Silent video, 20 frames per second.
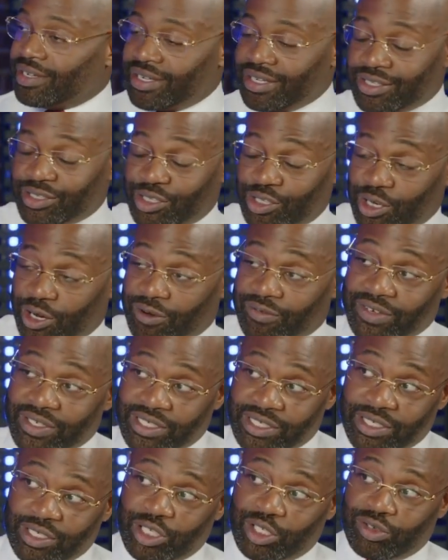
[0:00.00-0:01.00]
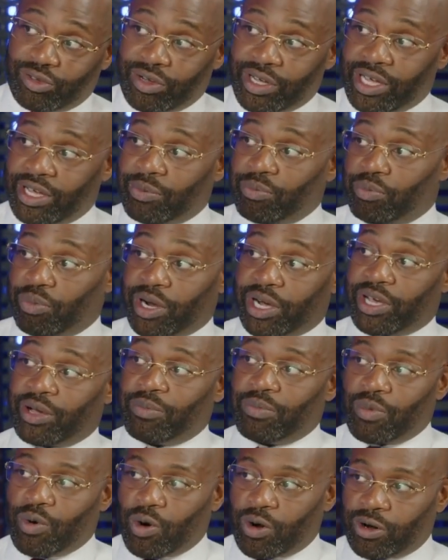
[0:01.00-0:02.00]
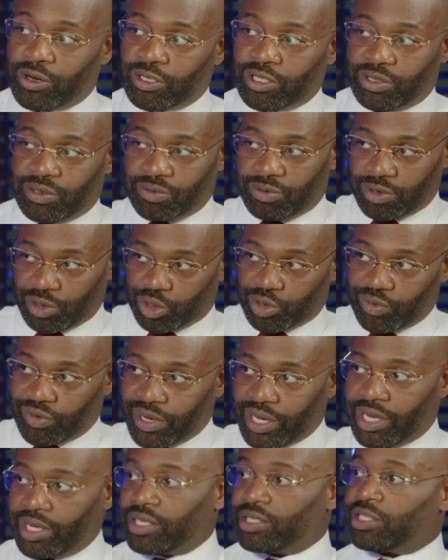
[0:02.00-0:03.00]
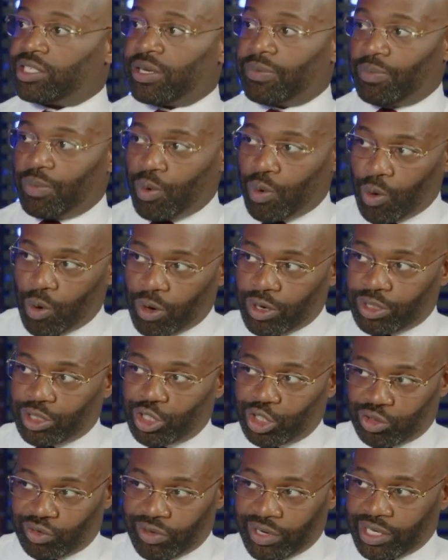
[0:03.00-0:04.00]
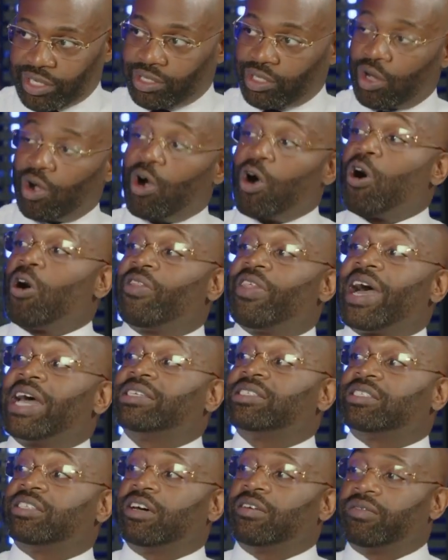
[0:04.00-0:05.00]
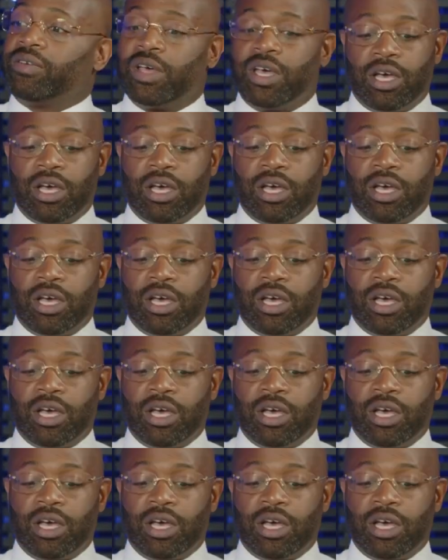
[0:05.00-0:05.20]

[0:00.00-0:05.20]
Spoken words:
services shrink, brick and mortar shrinks, support shrinks, all that stuff.